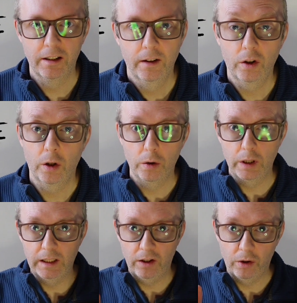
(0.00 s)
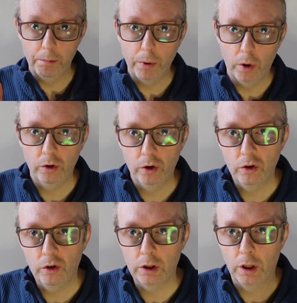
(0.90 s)
So it is
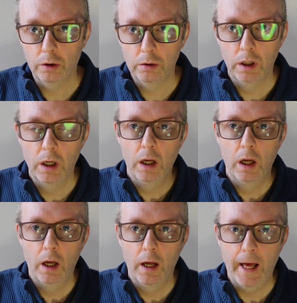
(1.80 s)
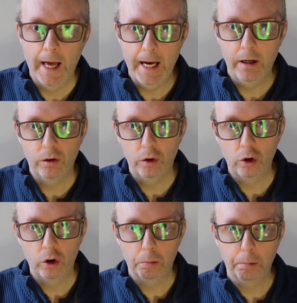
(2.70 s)
important to know how to
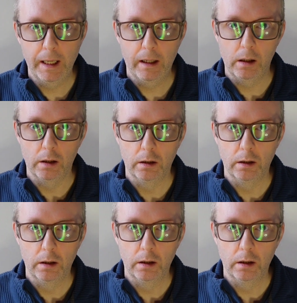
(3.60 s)
spell.